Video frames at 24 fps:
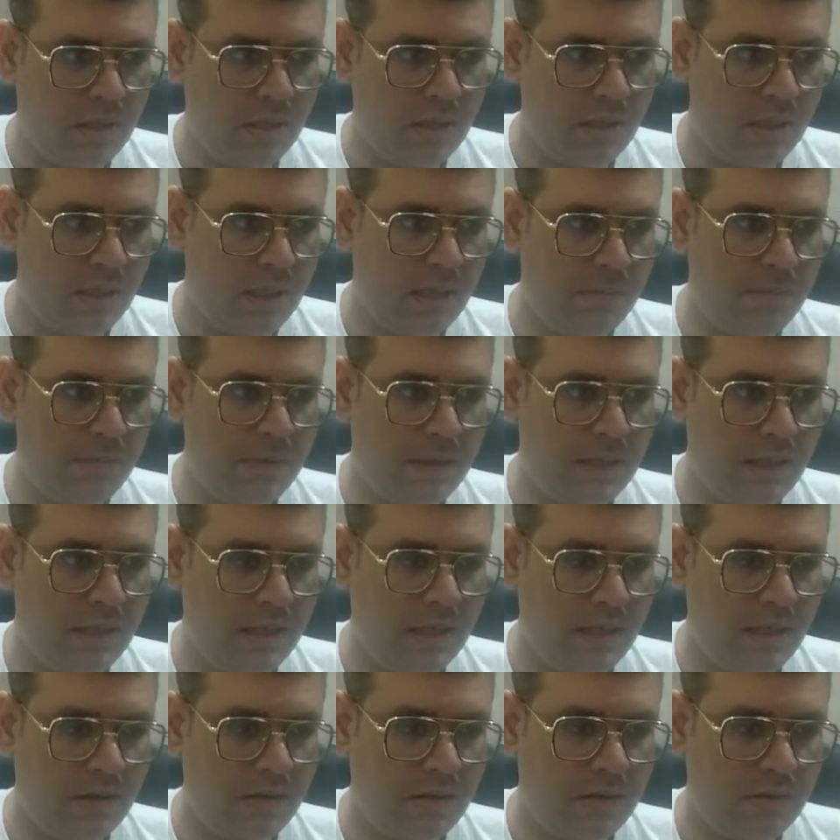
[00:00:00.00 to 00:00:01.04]
Keep it here.
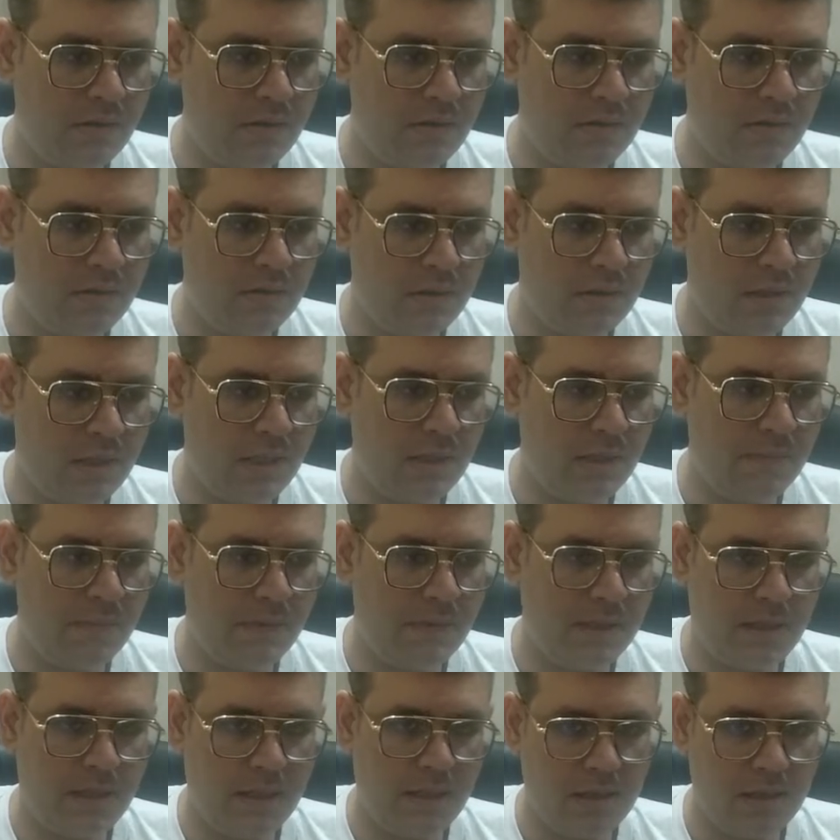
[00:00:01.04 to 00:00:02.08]
Keep it here.